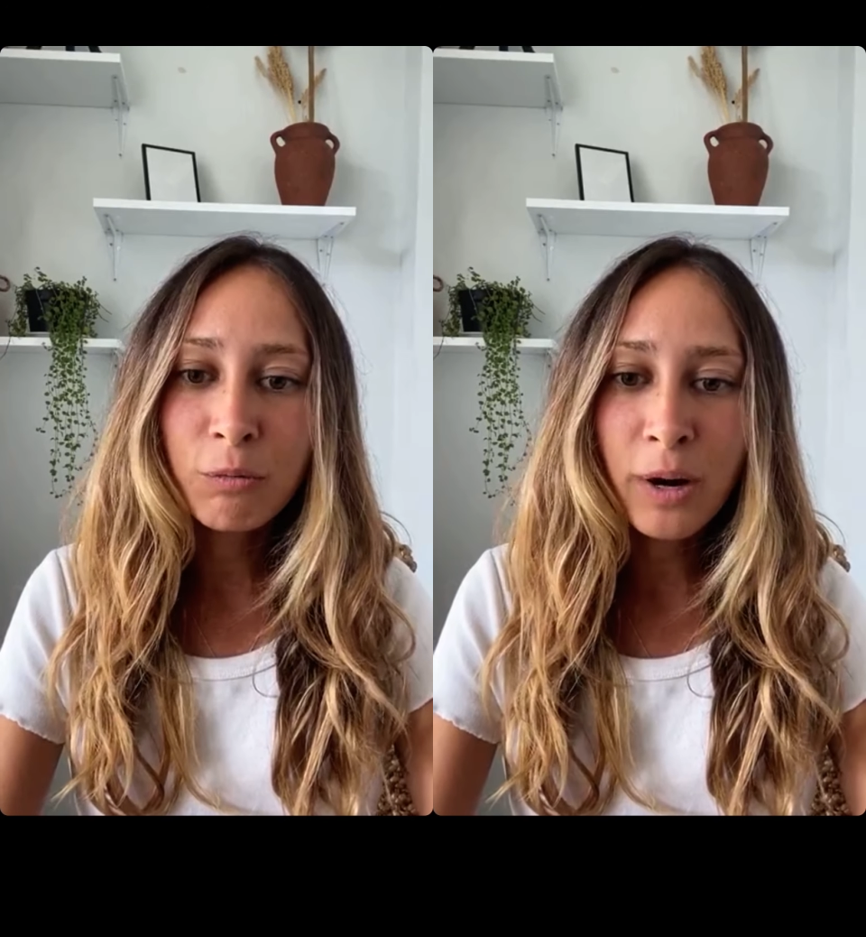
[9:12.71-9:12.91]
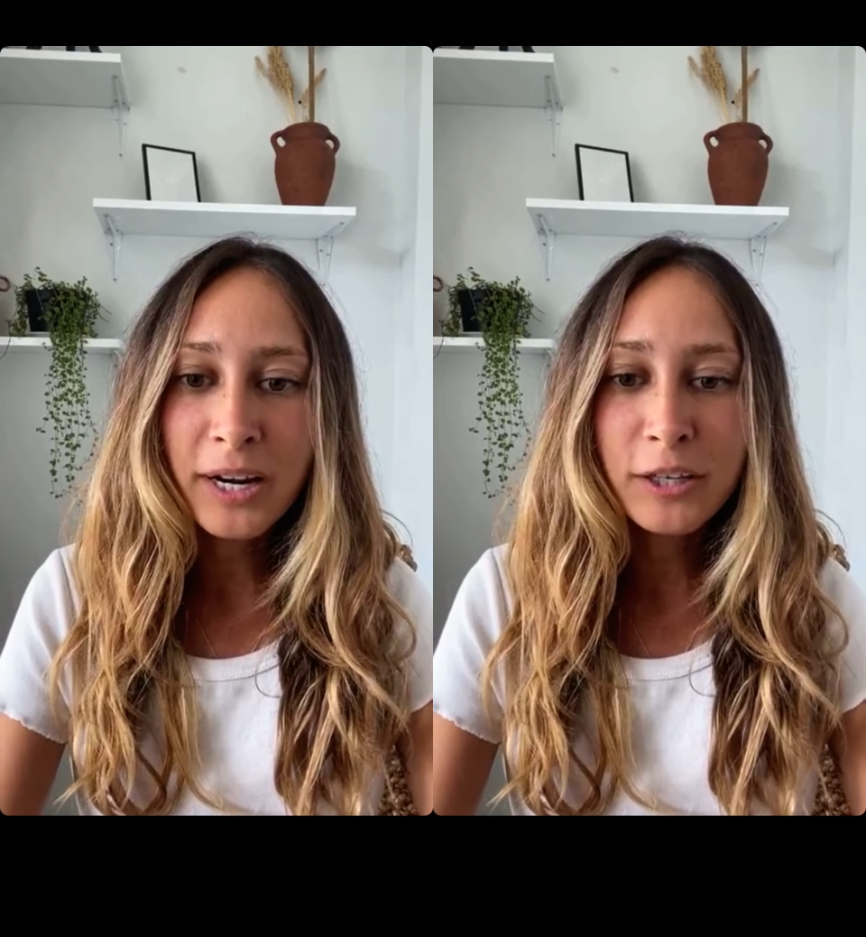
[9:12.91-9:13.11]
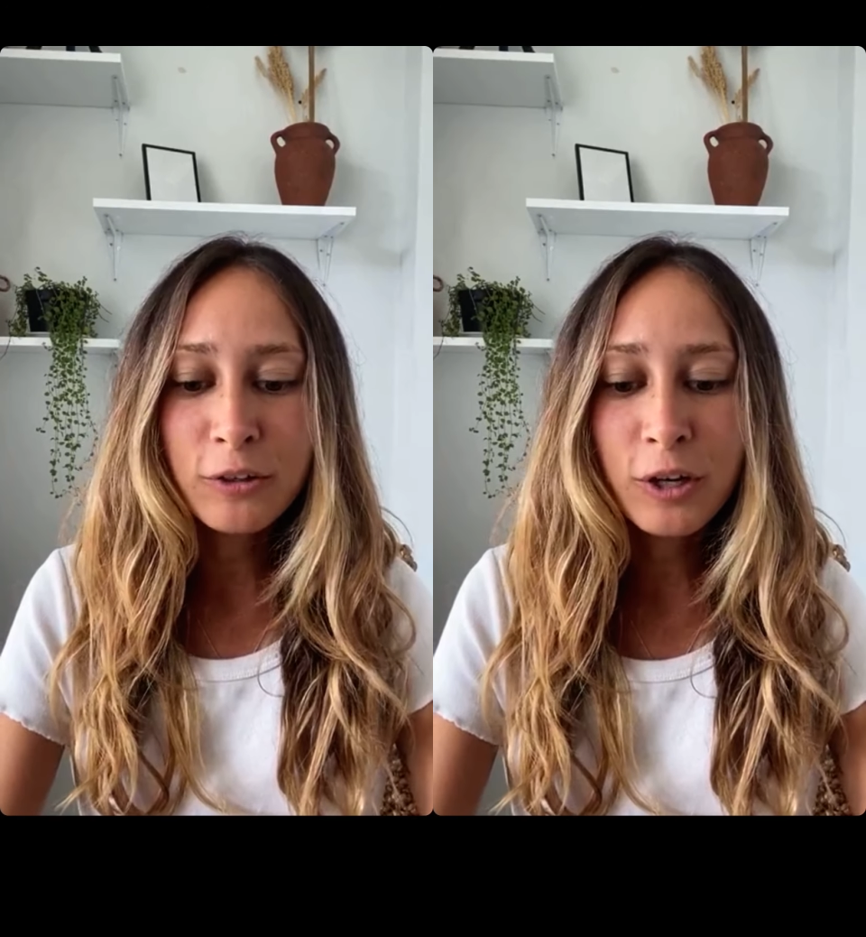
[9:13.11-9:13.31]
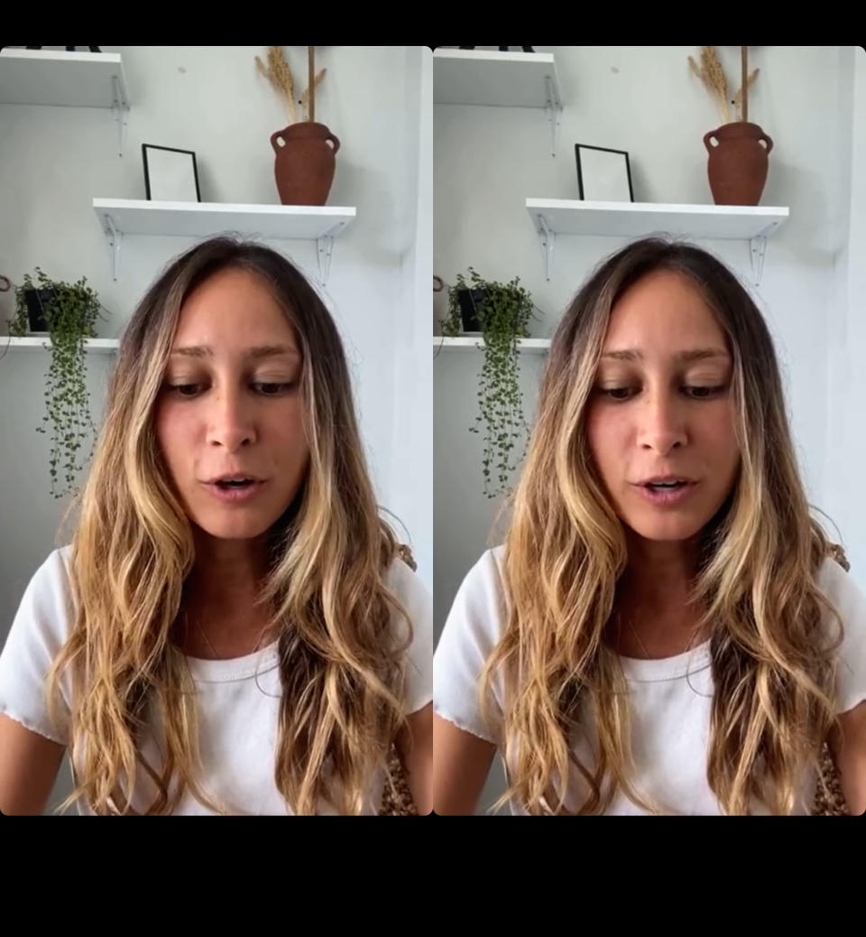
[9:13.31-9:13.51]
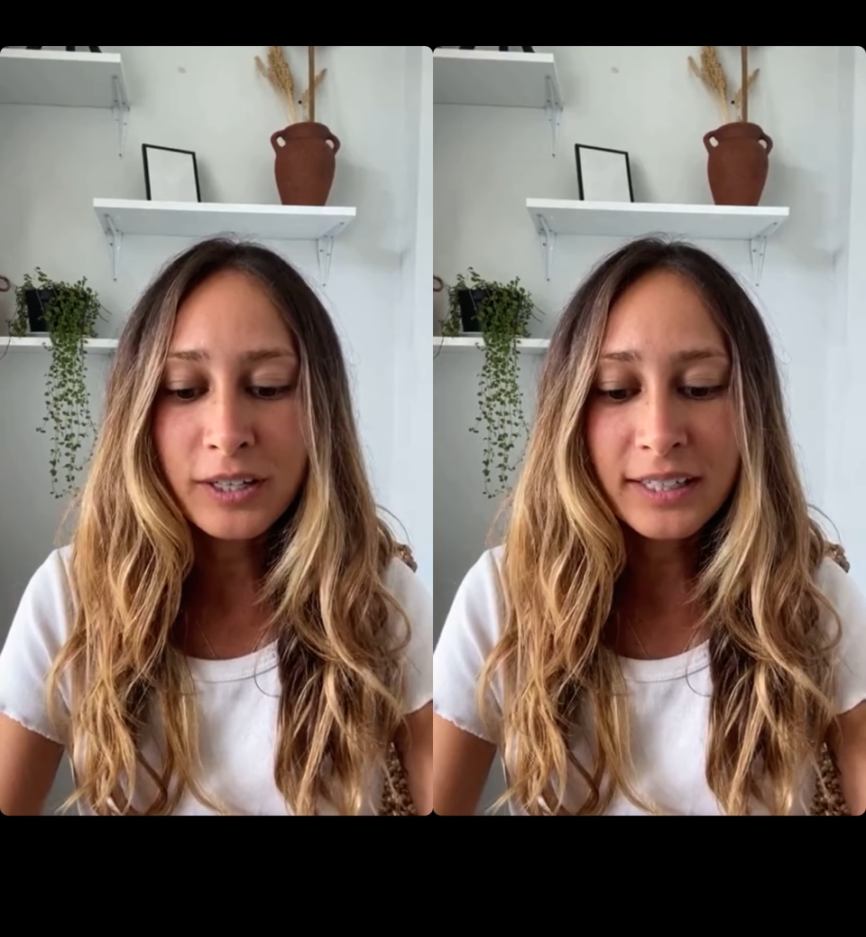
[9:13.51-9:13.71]
where you're
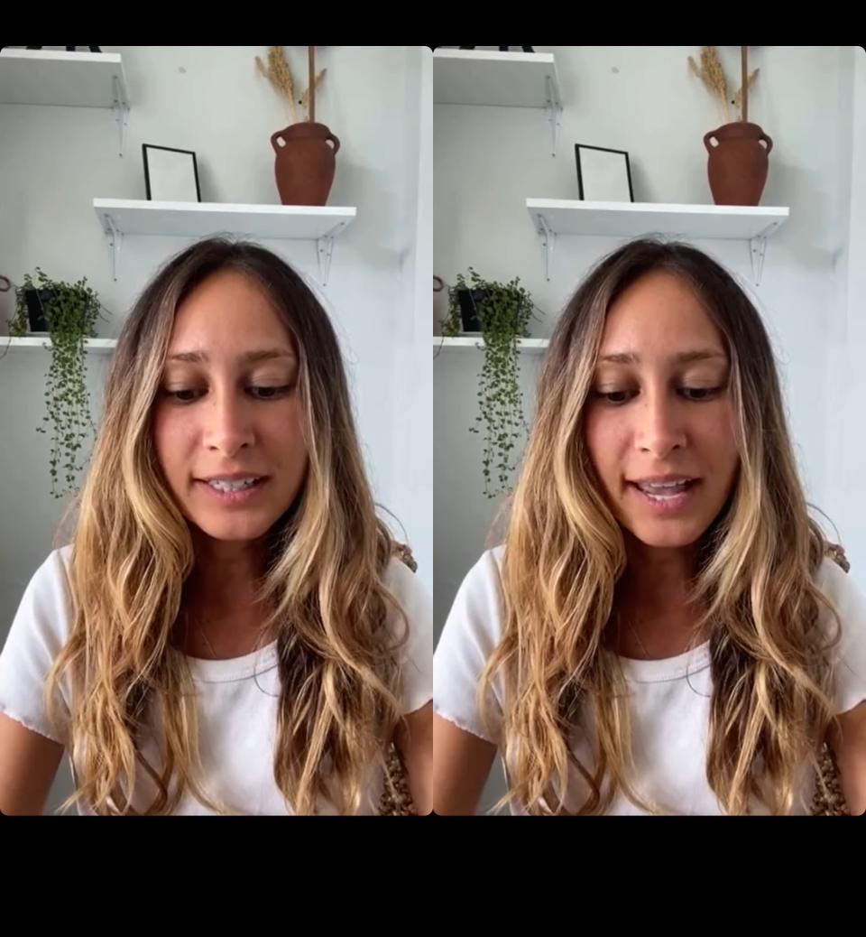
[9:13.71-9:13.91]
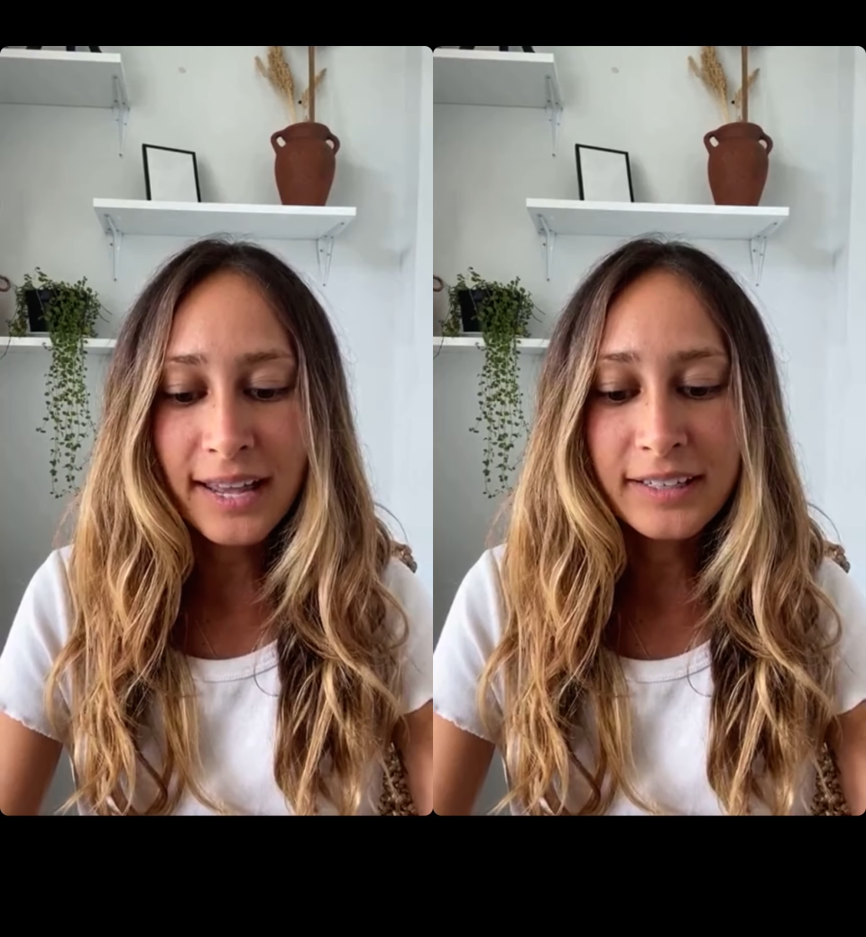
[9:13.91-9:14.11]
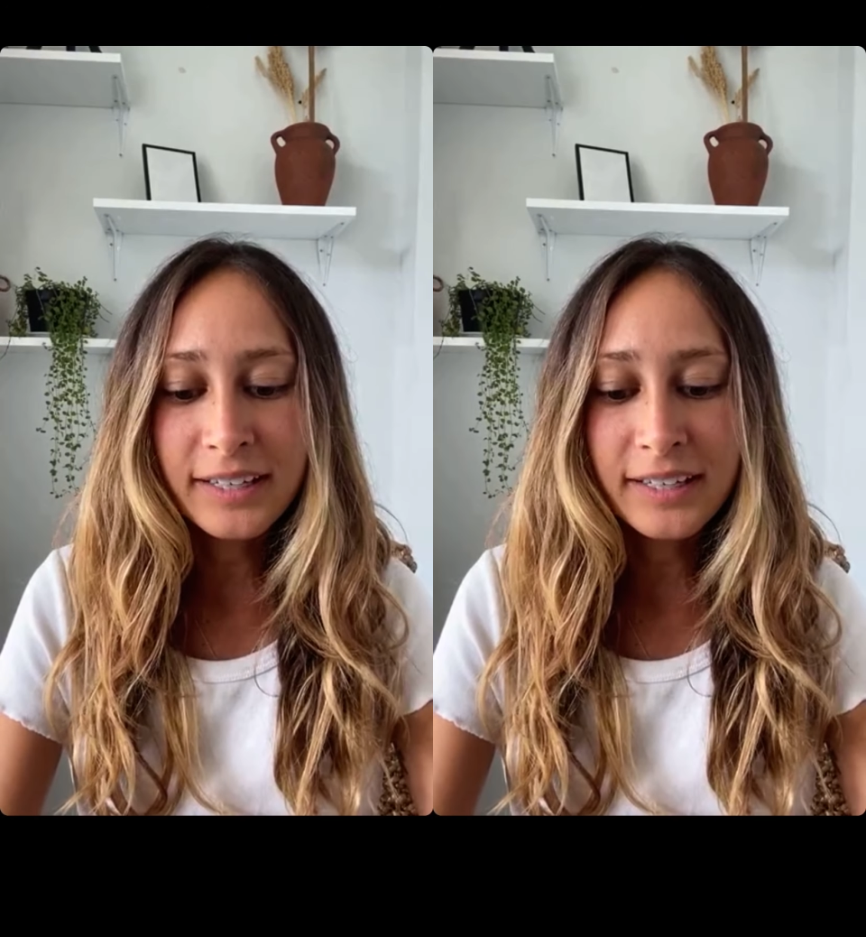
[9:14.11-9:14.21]
currently at